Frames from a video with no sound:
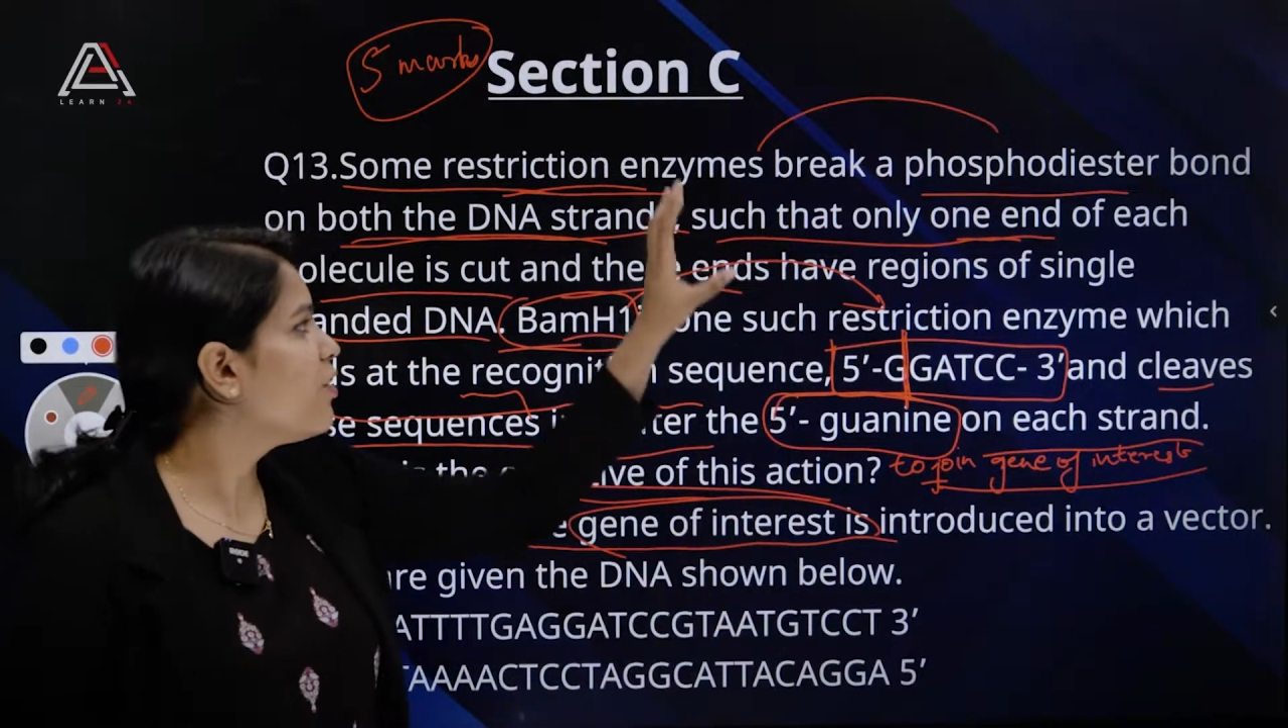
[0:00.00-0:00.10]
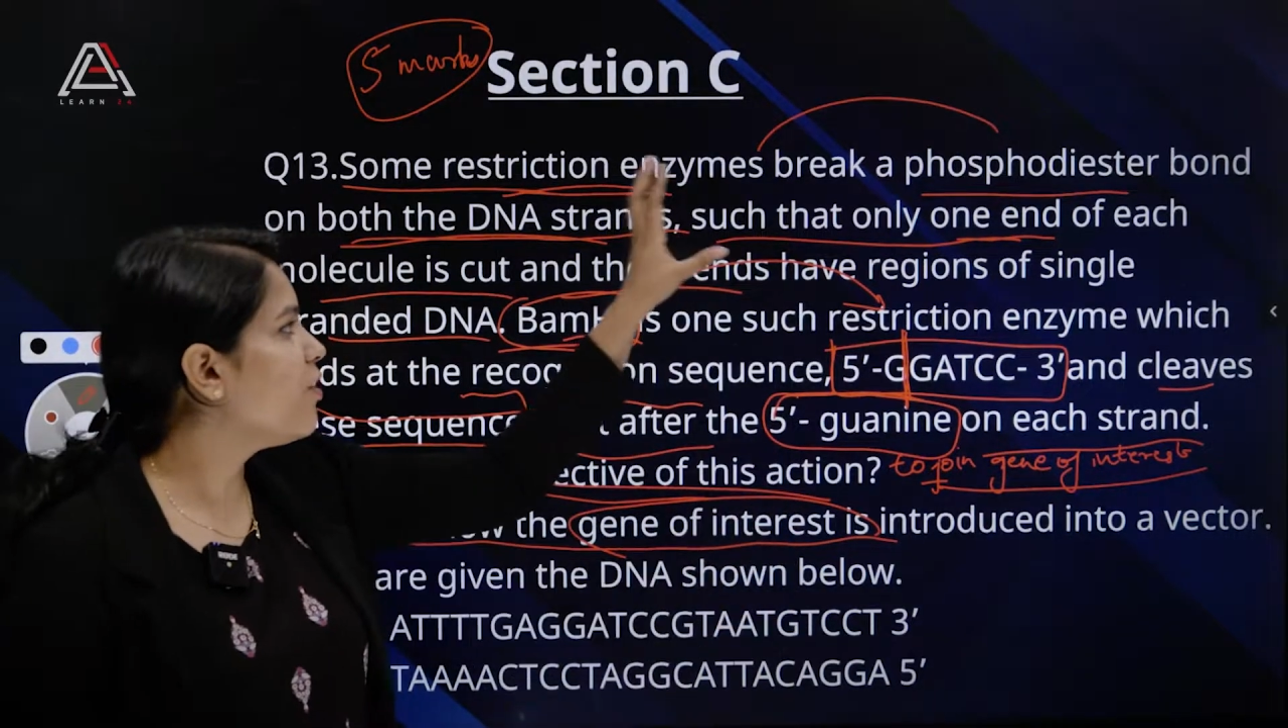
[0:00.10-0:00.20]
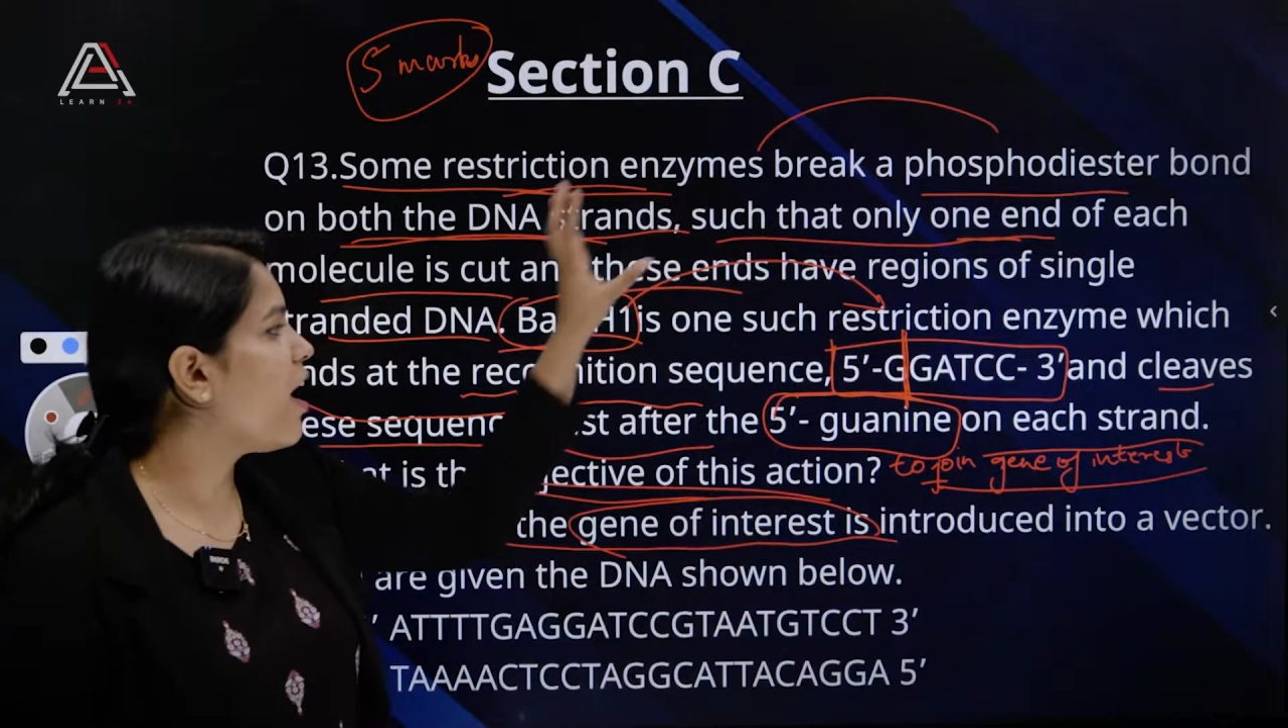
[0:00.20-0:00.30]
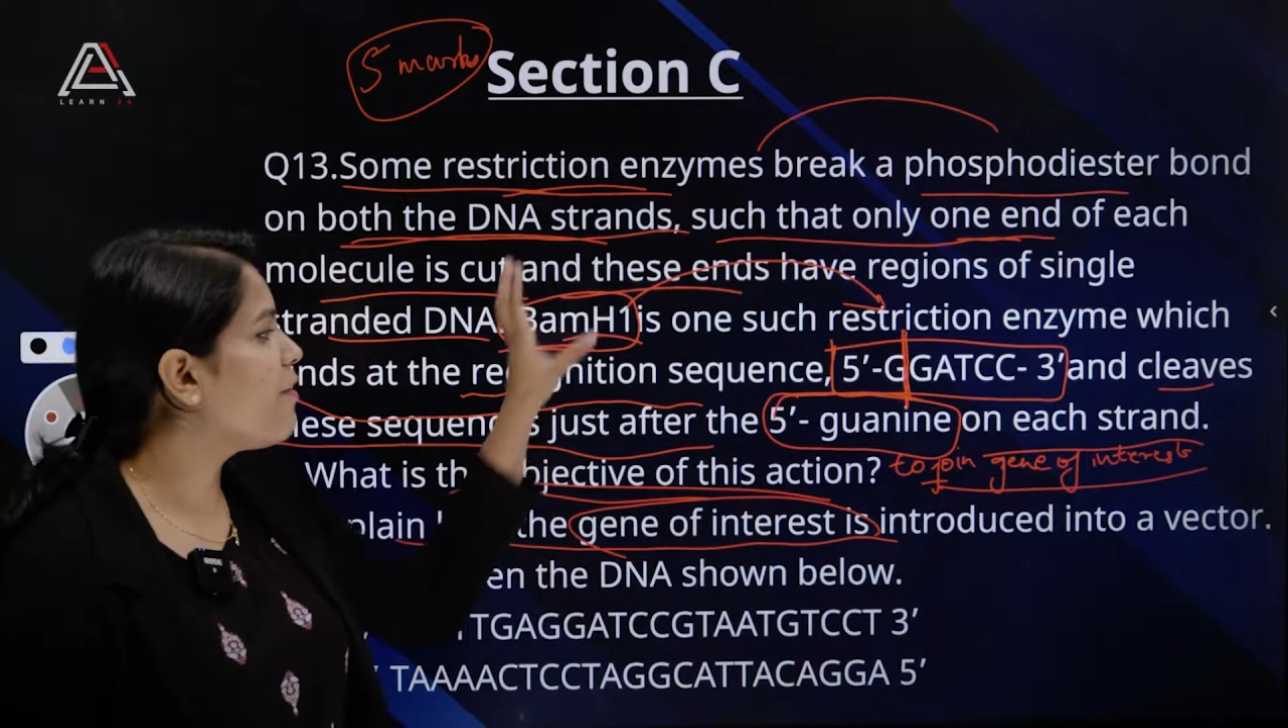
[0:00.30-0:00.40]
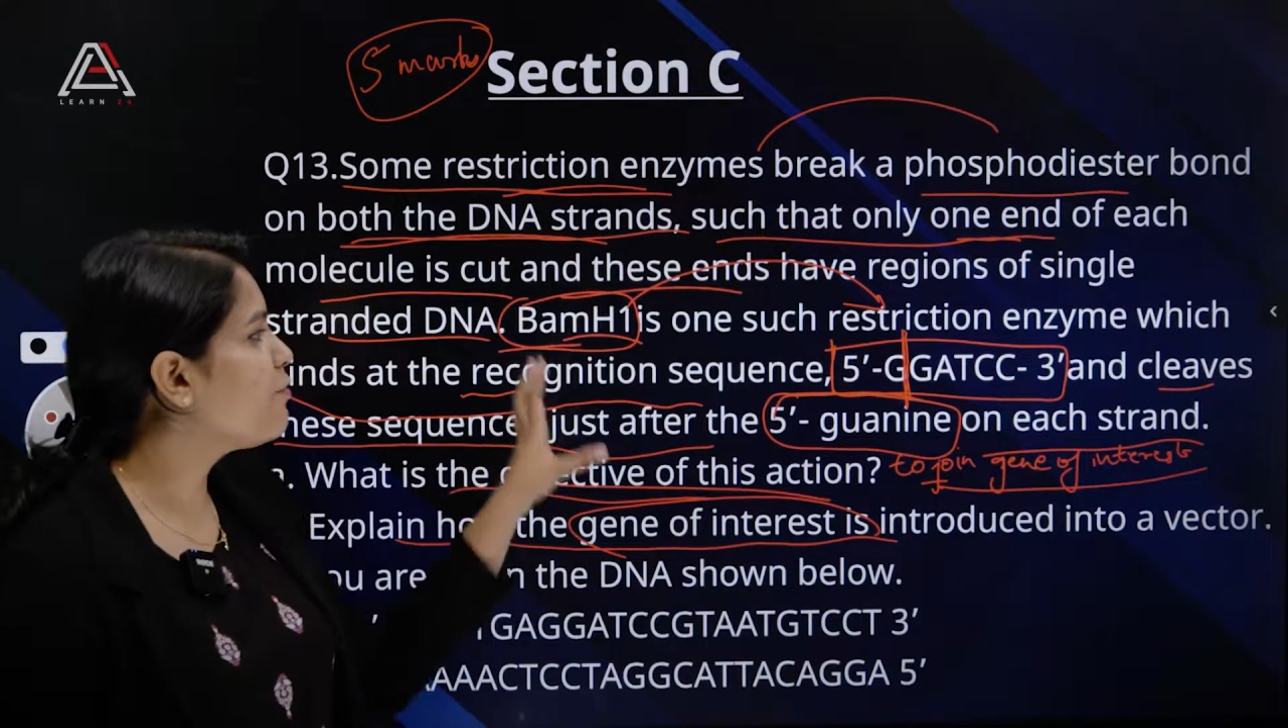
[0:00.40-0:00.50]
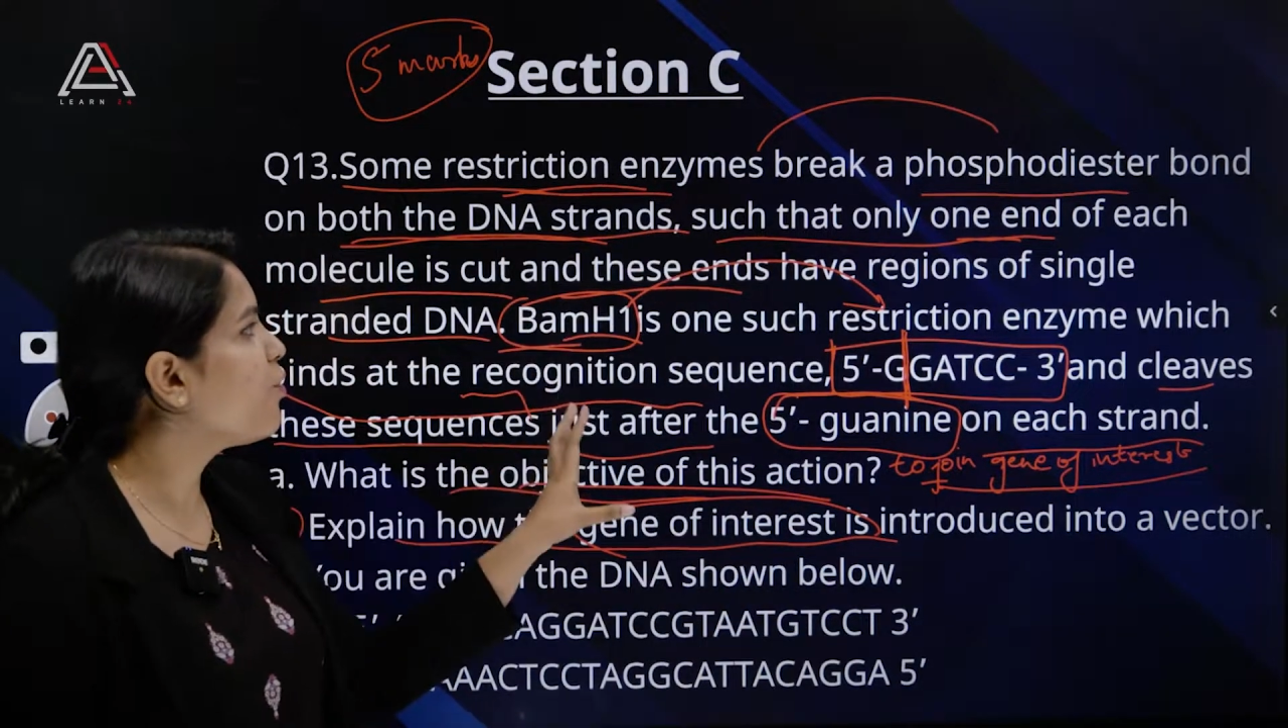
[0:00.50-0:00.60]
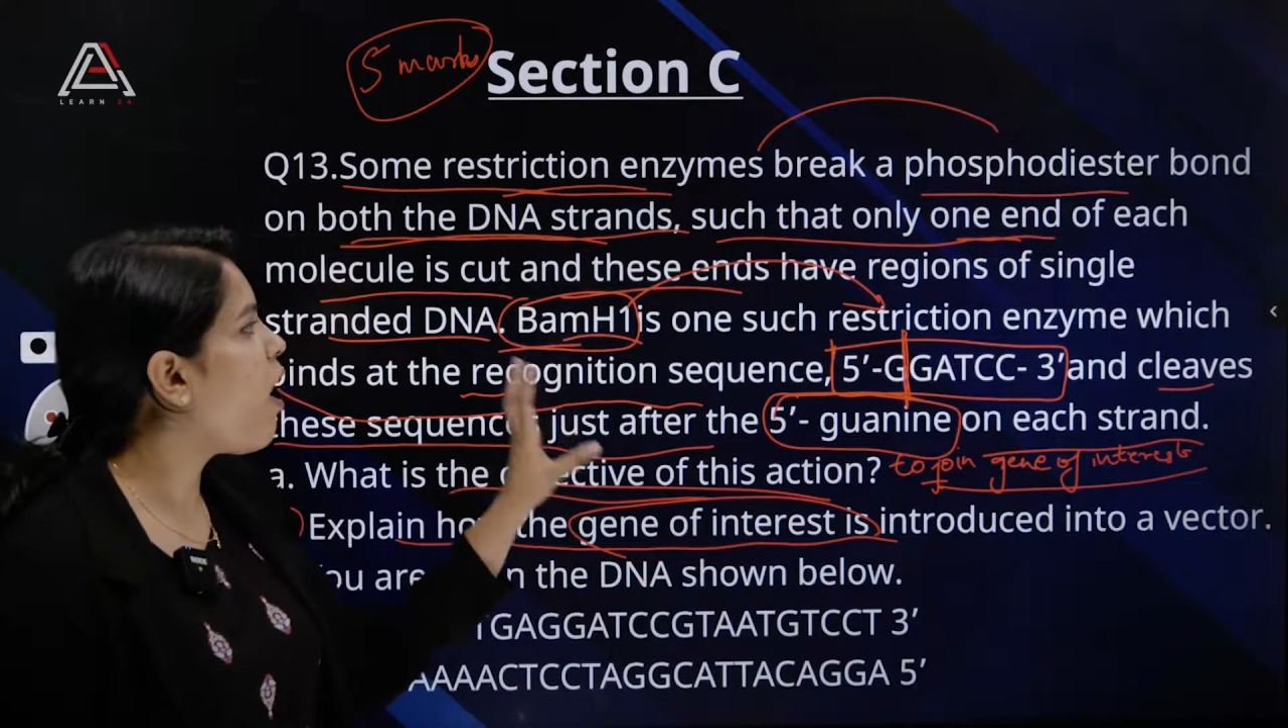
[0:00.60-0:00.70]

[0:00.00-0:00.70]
You have to